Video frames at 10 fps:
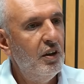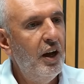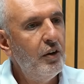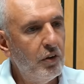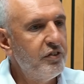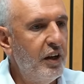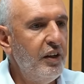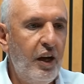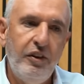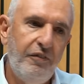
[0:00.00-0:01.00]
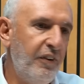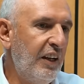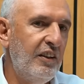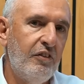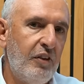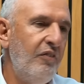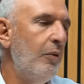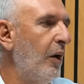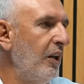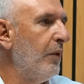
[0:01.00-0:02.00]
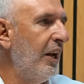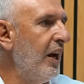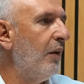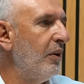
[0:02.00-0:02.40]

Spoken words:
And also, you know, the fact is everybody by now